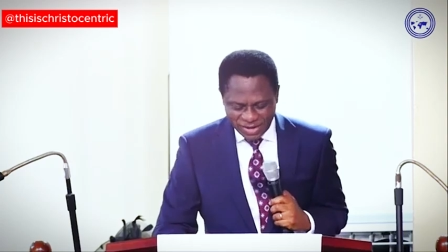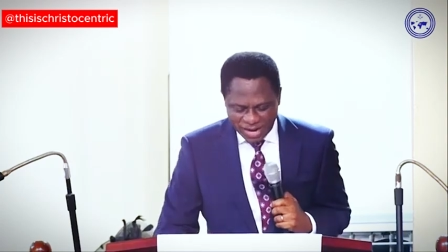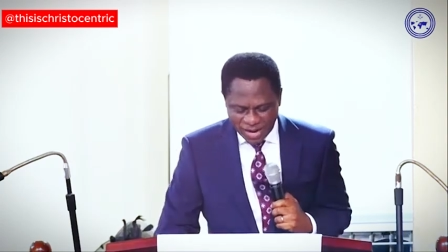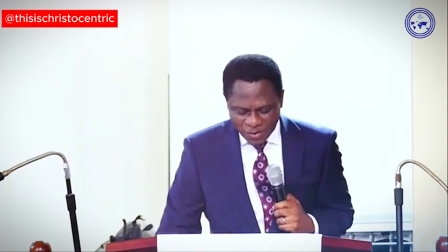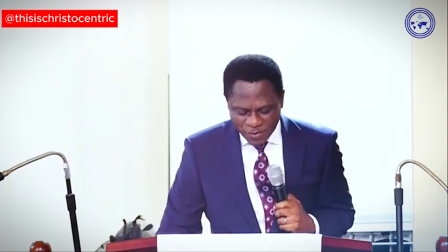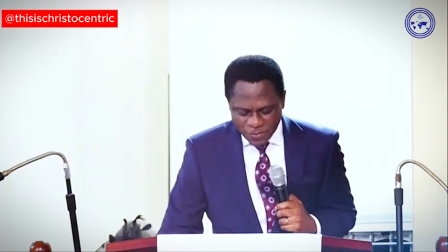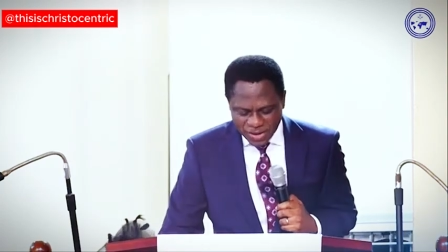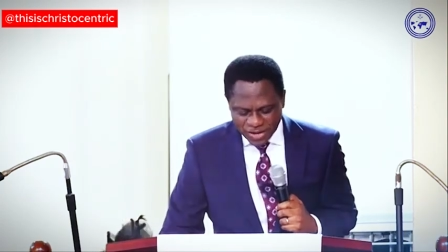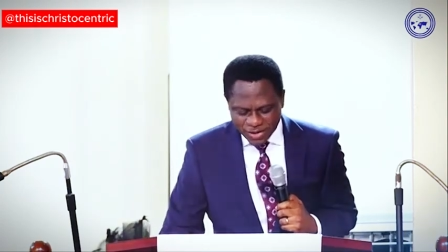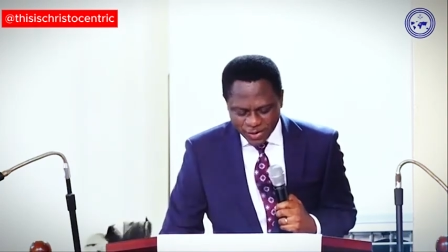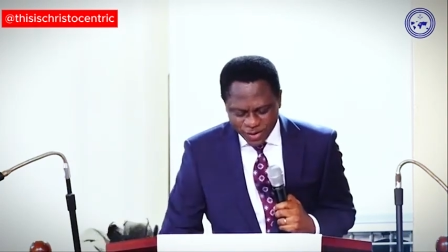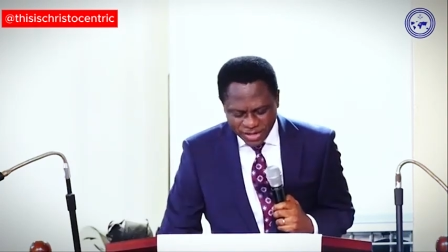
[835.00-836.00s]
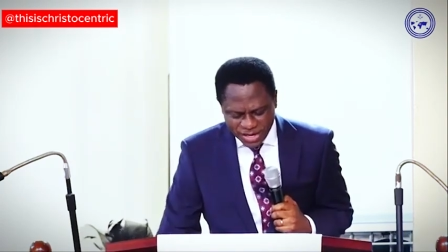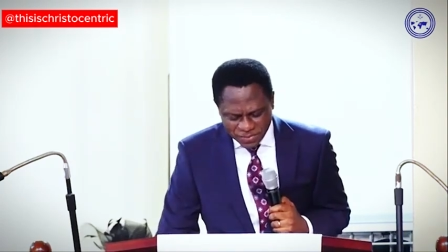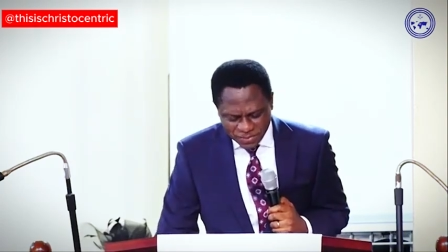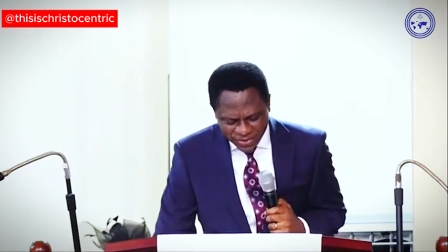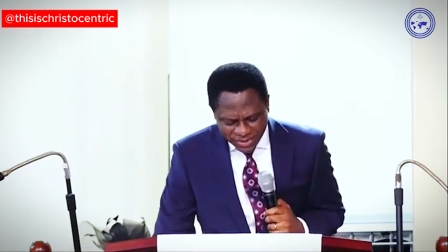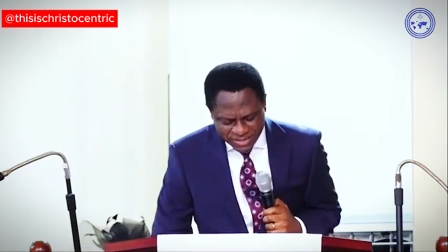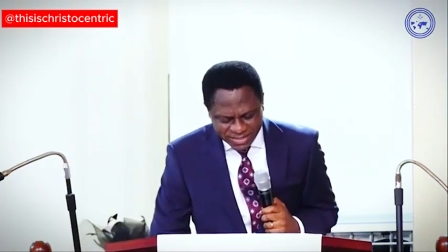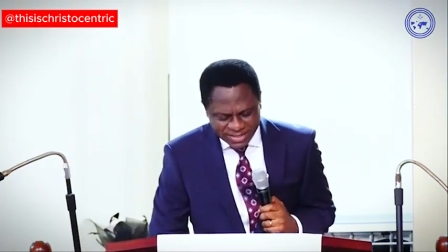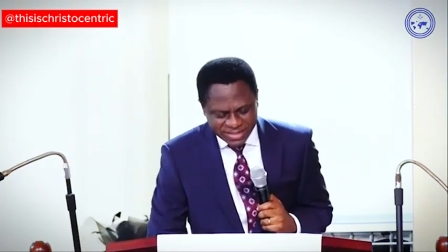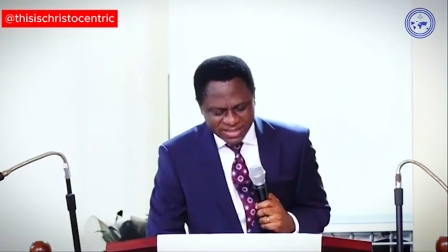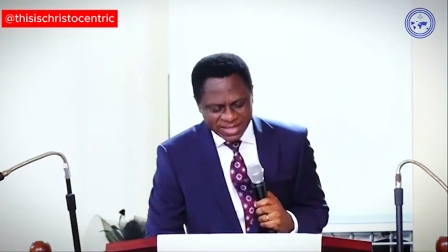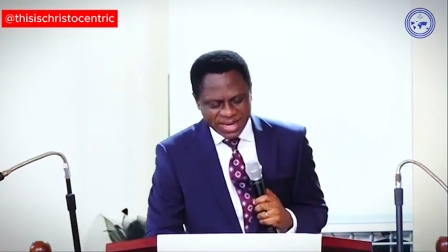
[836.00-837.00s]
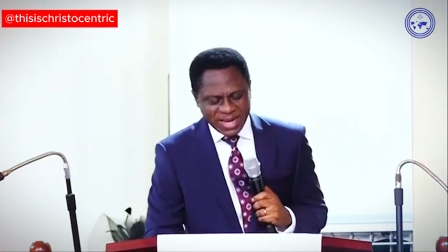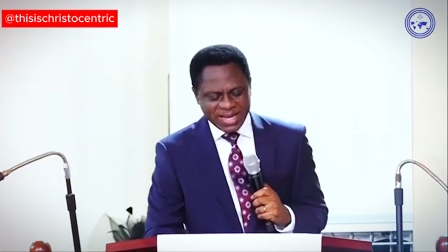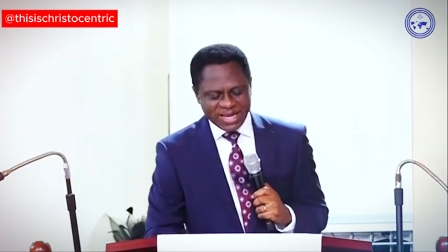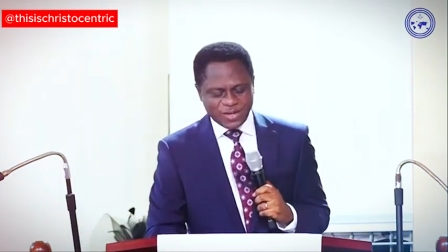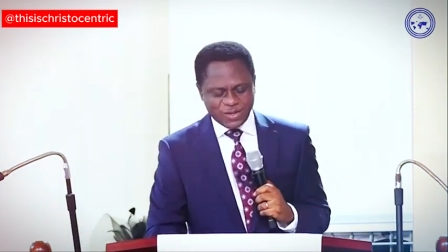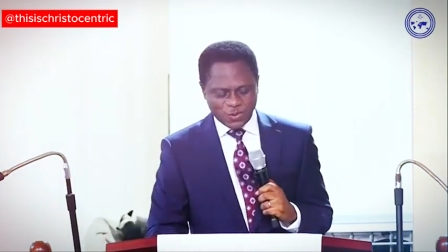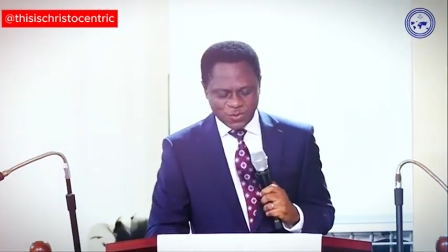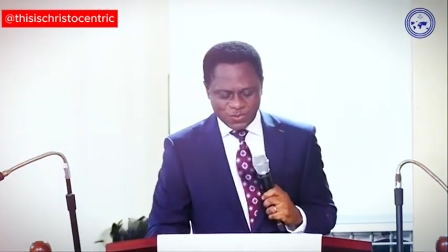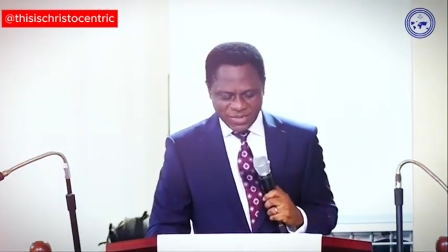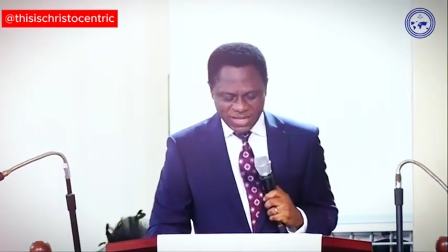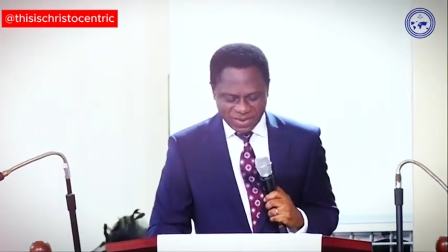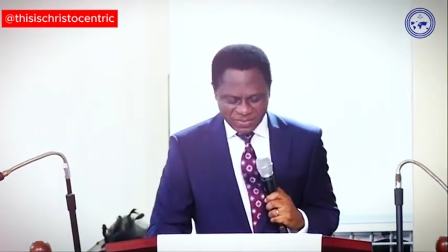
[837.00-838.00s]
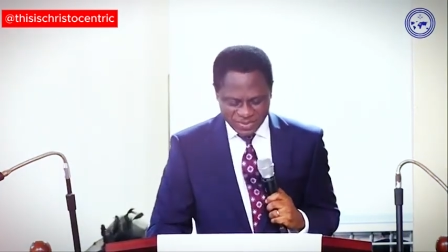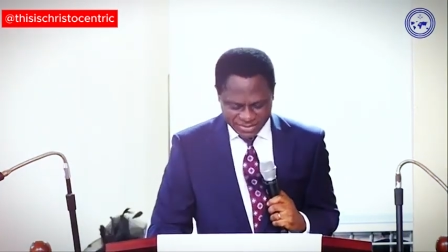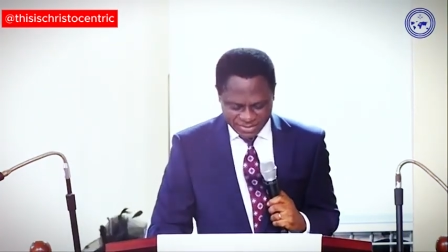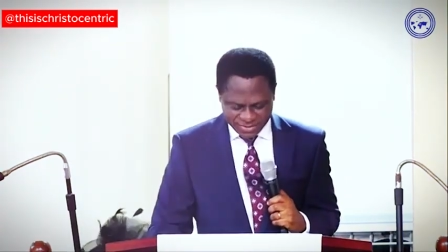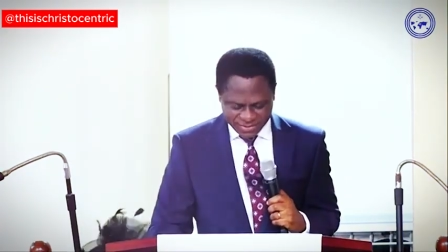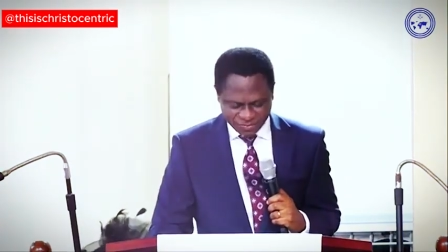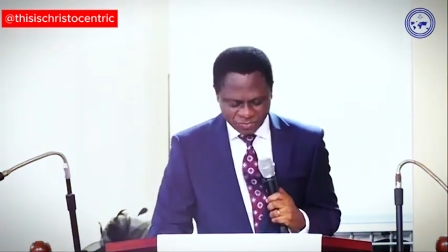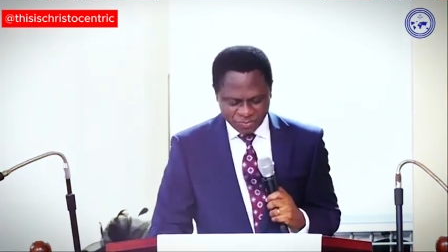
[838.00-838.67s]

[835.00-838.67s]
I'll make your name great and you'll be a blessing.